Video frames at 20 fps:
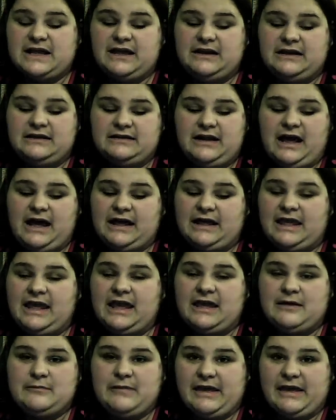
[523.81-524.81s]
and I
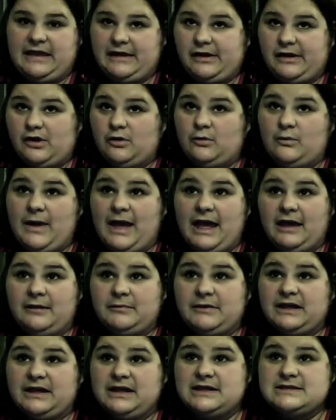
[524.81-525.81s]
can't make it go away
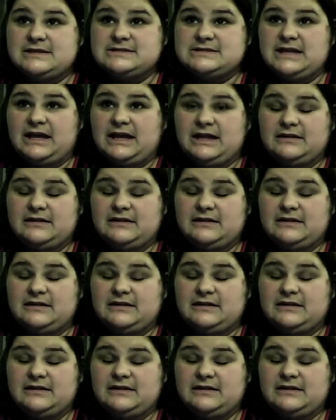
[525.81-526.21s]
because